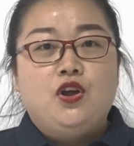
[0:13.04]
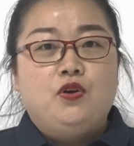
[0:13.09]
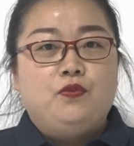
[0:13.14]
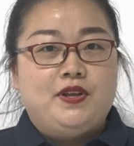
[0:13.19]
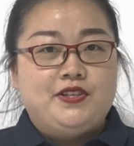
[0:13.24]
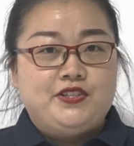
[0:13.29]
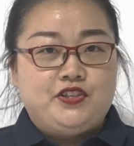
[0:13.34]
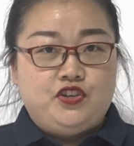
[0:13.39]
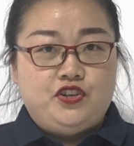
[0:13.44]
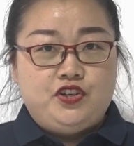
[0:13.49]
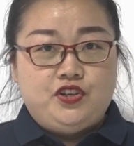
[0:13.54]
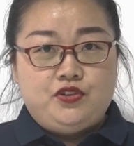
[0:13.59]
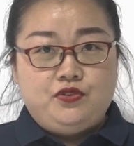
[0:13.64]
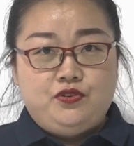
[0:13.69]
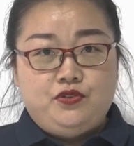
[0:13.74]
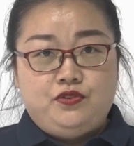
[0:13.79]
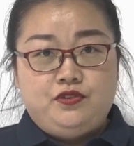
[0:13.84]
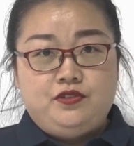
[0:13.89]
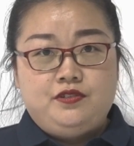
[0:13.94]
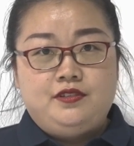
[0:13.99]
which
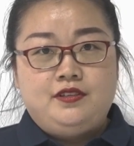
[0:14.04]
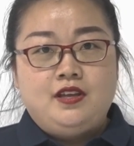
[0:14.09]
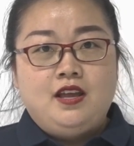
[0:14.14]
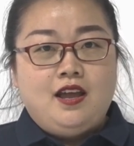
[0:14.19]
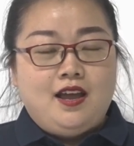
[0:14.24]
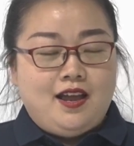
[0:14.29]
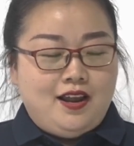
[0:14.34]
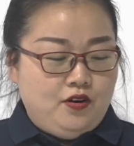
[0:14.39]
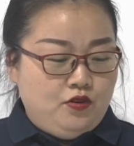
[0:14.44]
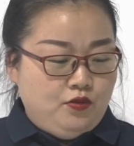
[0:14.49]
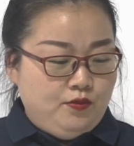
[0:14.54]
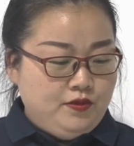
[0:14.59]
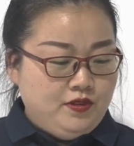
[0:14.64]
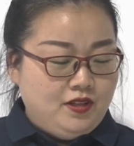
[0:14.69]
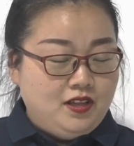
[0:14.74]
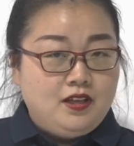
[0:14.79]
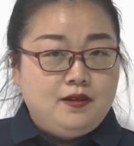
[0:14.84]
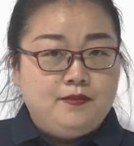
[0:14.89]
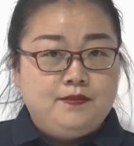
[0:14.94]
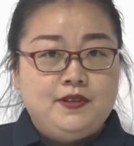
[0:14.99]
includes
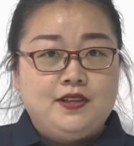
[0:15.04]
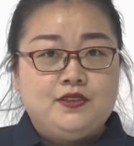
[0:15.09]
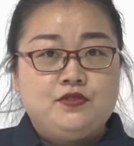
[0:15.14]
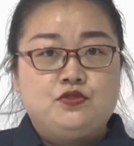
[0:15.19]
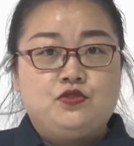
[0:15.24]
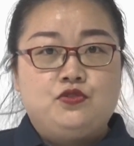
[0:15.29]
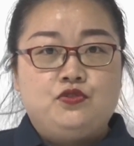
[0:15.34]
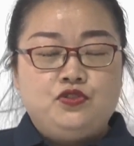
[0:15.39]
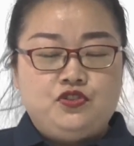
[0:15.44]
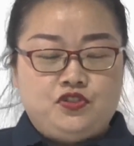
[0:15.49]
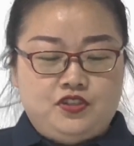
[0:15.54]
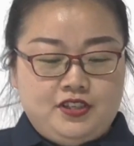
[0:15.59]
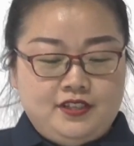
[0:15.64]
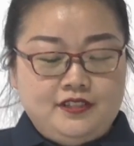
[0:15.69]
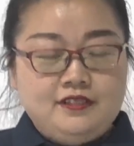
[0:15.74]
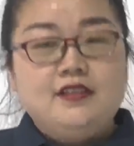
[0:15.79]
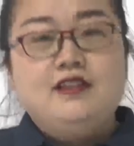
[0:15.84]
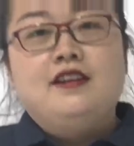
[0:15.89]
aluminum extrusion,